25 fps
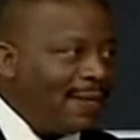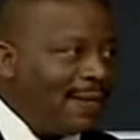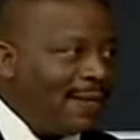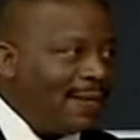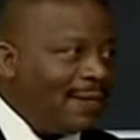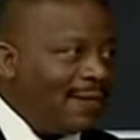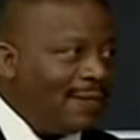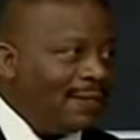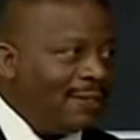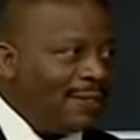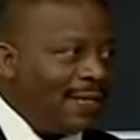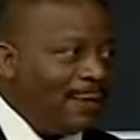
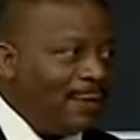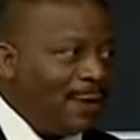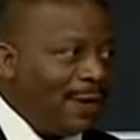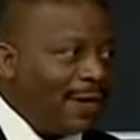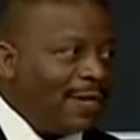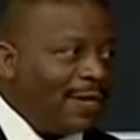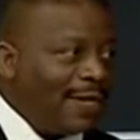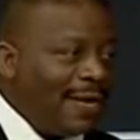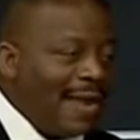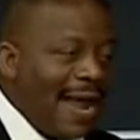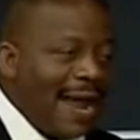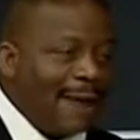See, we're
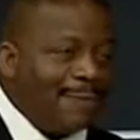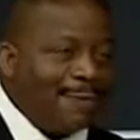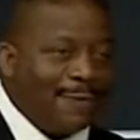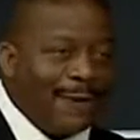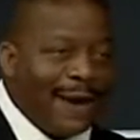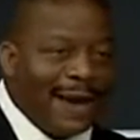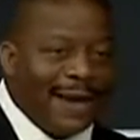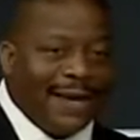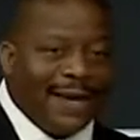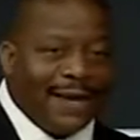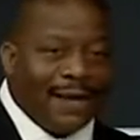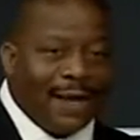
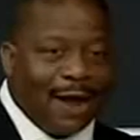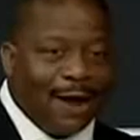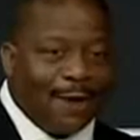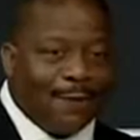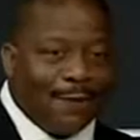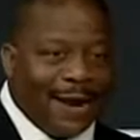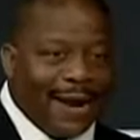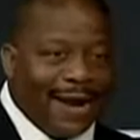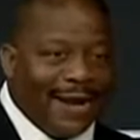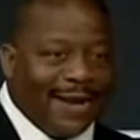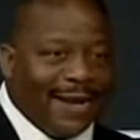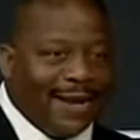collaborating
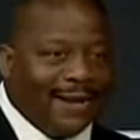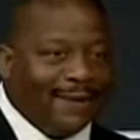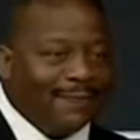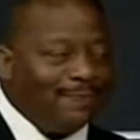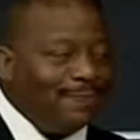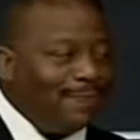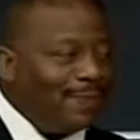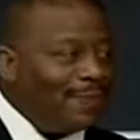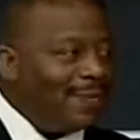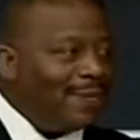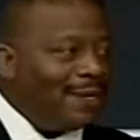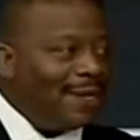already
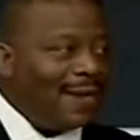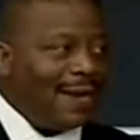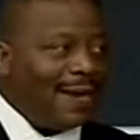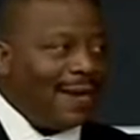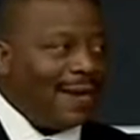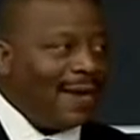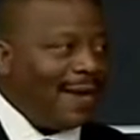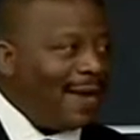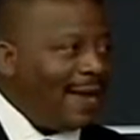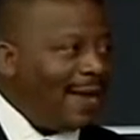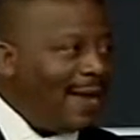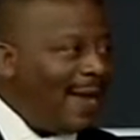
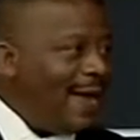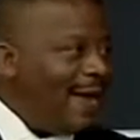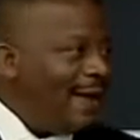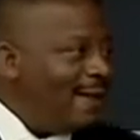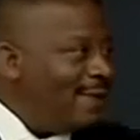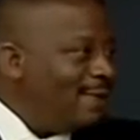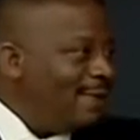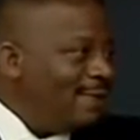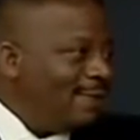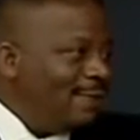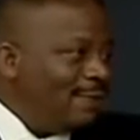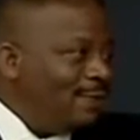
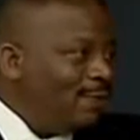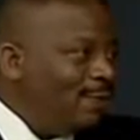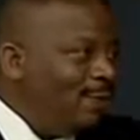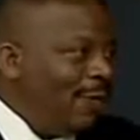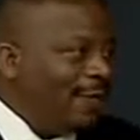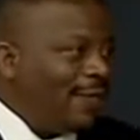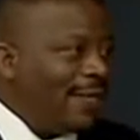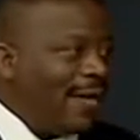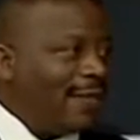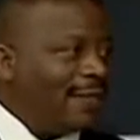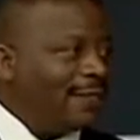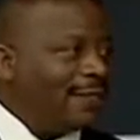with
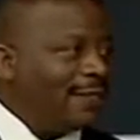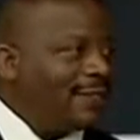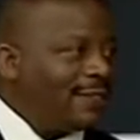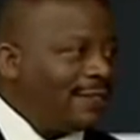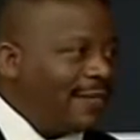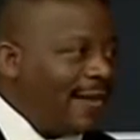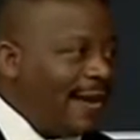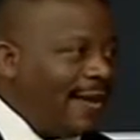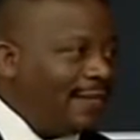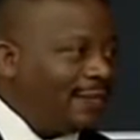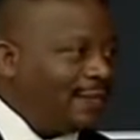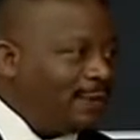other
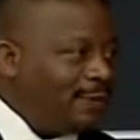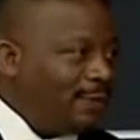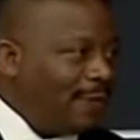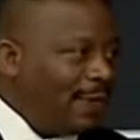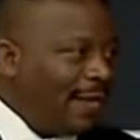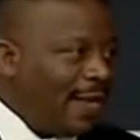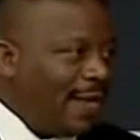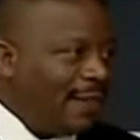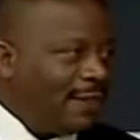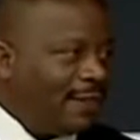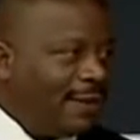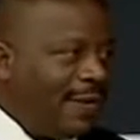states and with
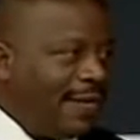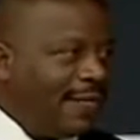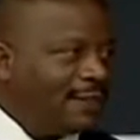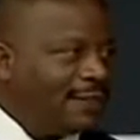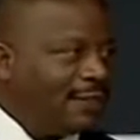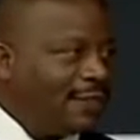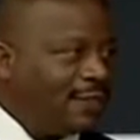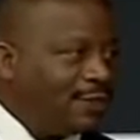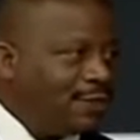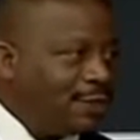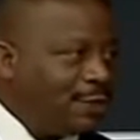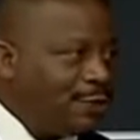other
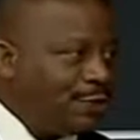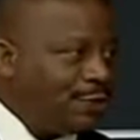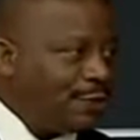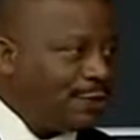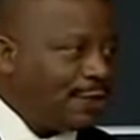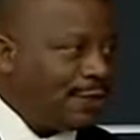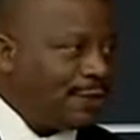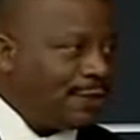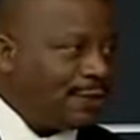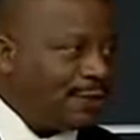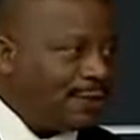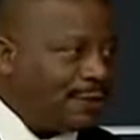
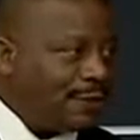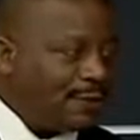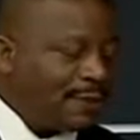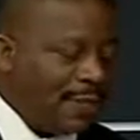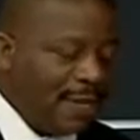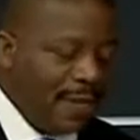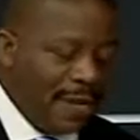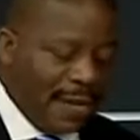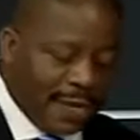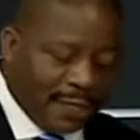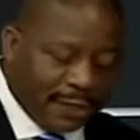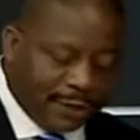institutions.
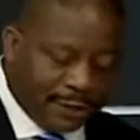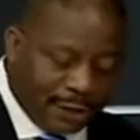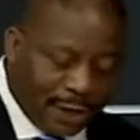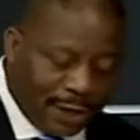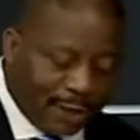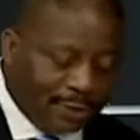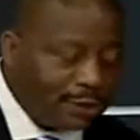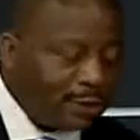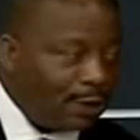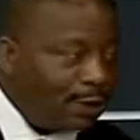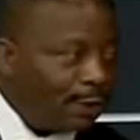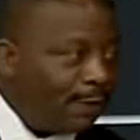And so I'm
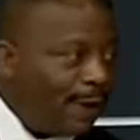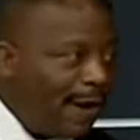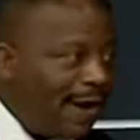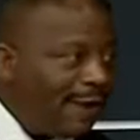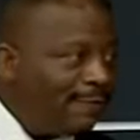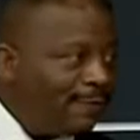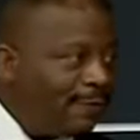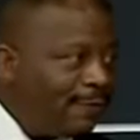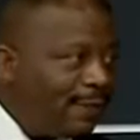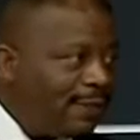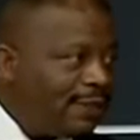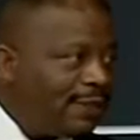so grateful
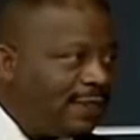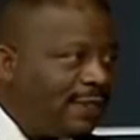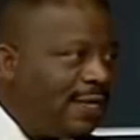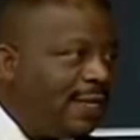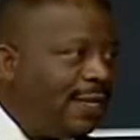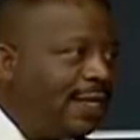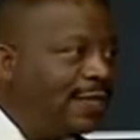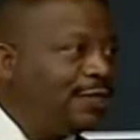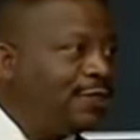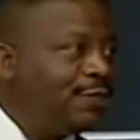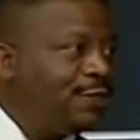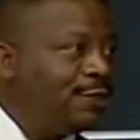to see
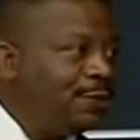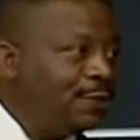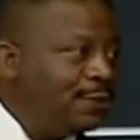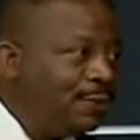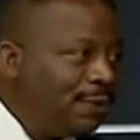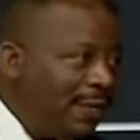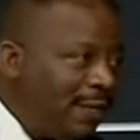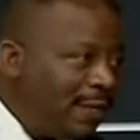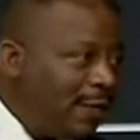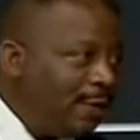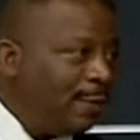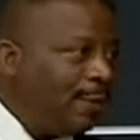that you and
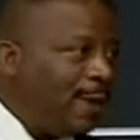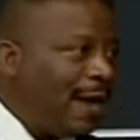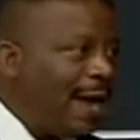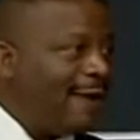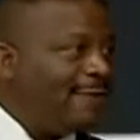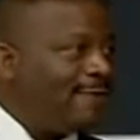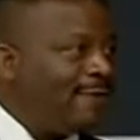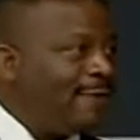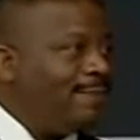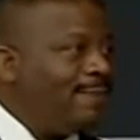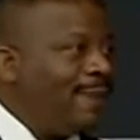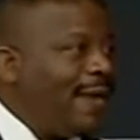your wife
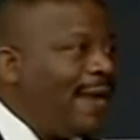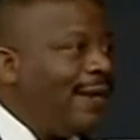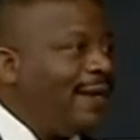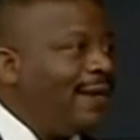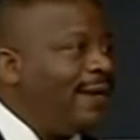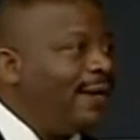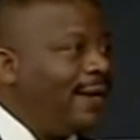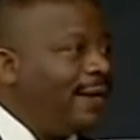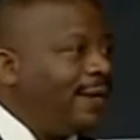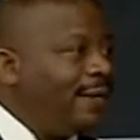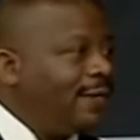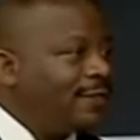have made it
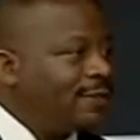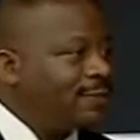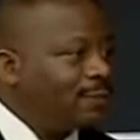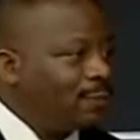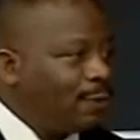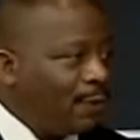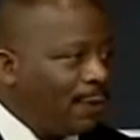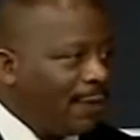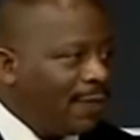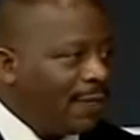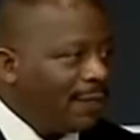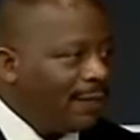here this
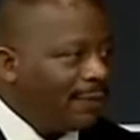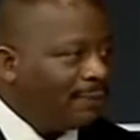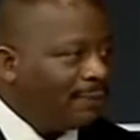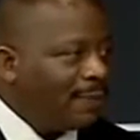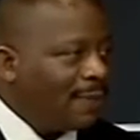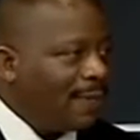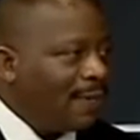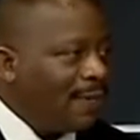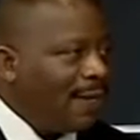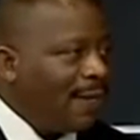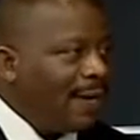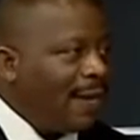morning,
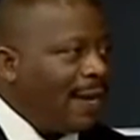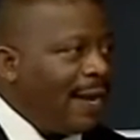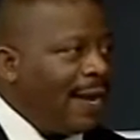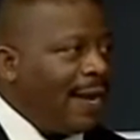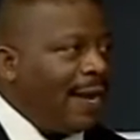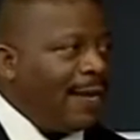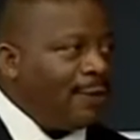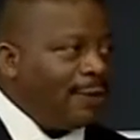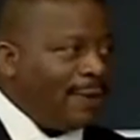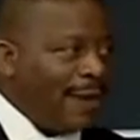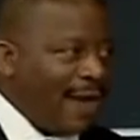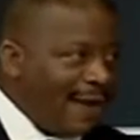and
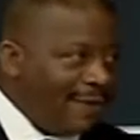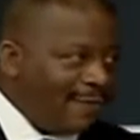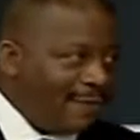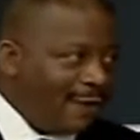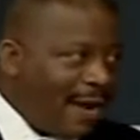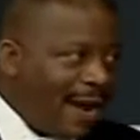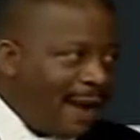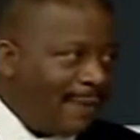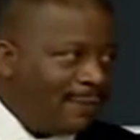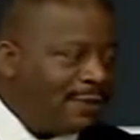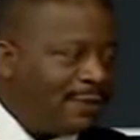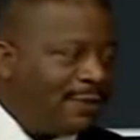you'll have an
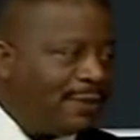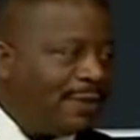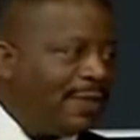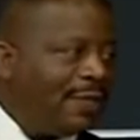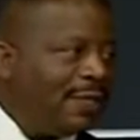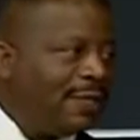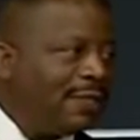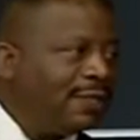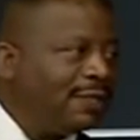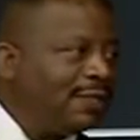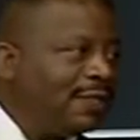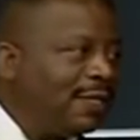opportunity to
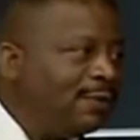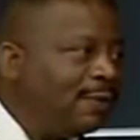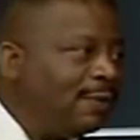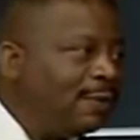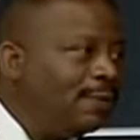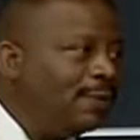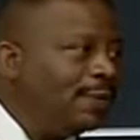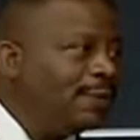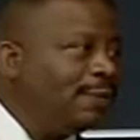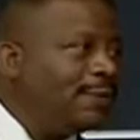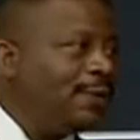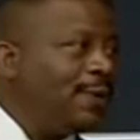see what we're
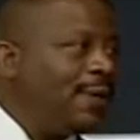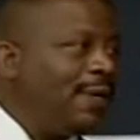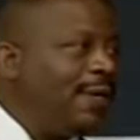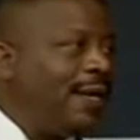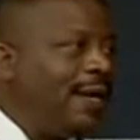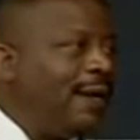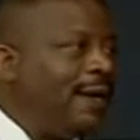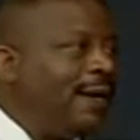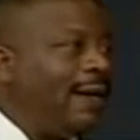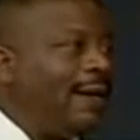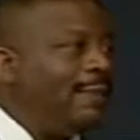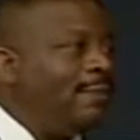doing here.
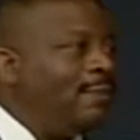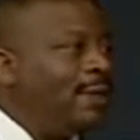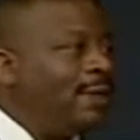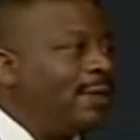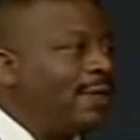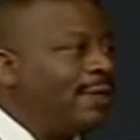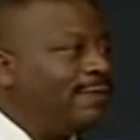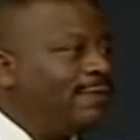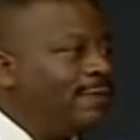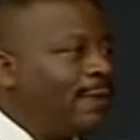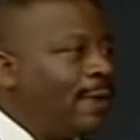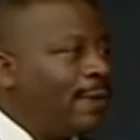And I'm looking
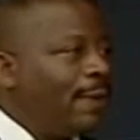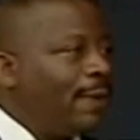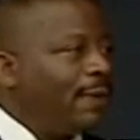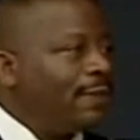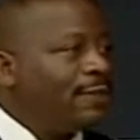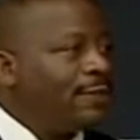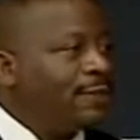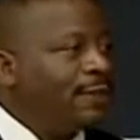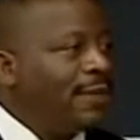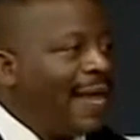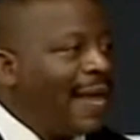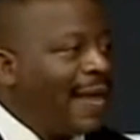forward to
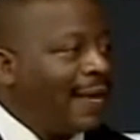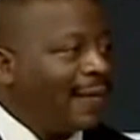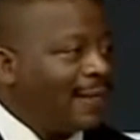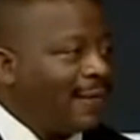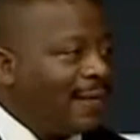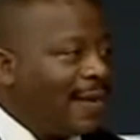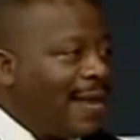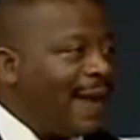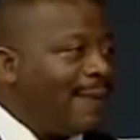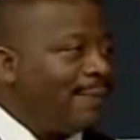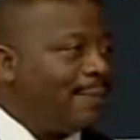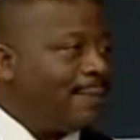that
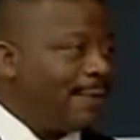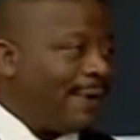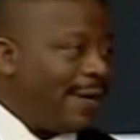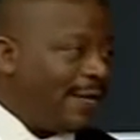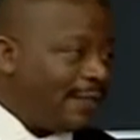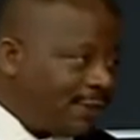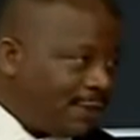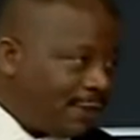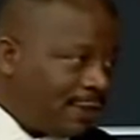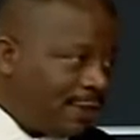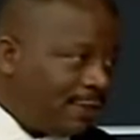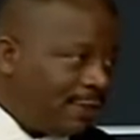
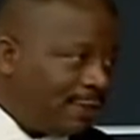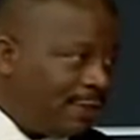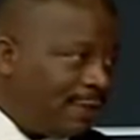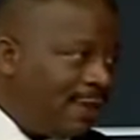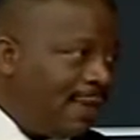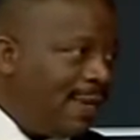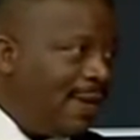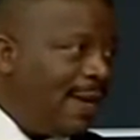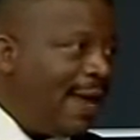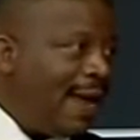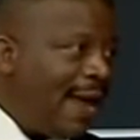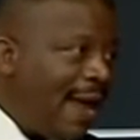collaboration
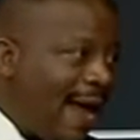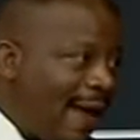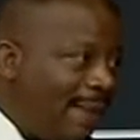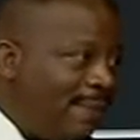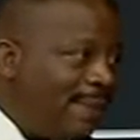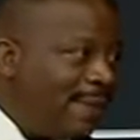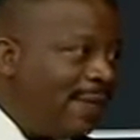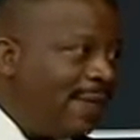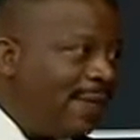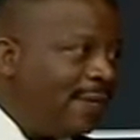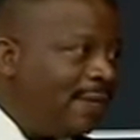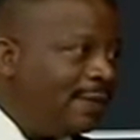happening
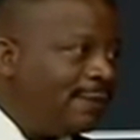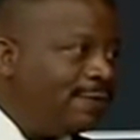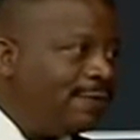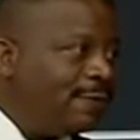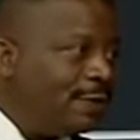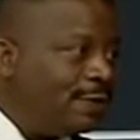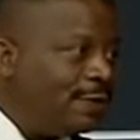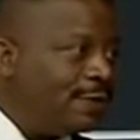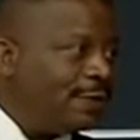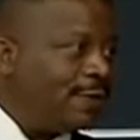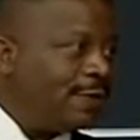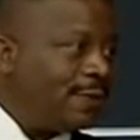in the
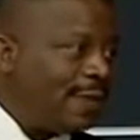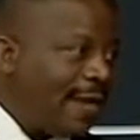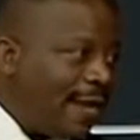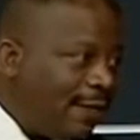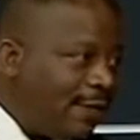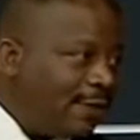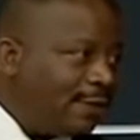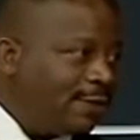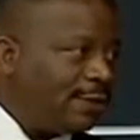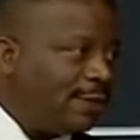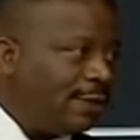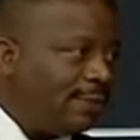future. Thank you
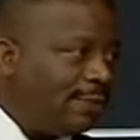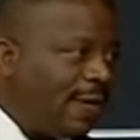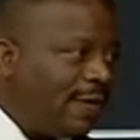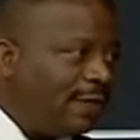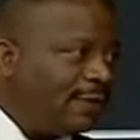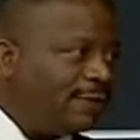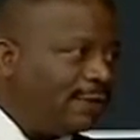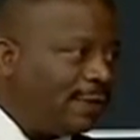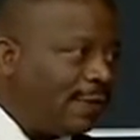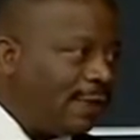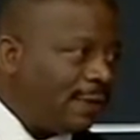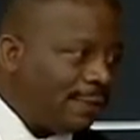so much for
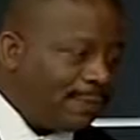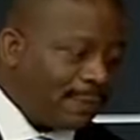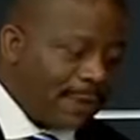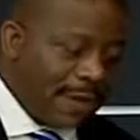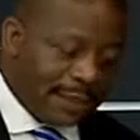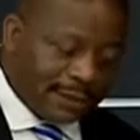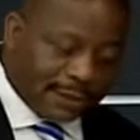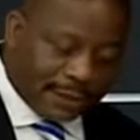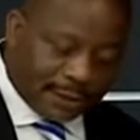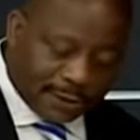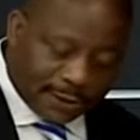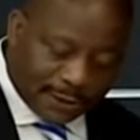your
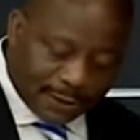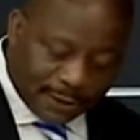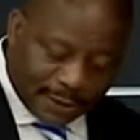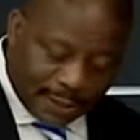presence.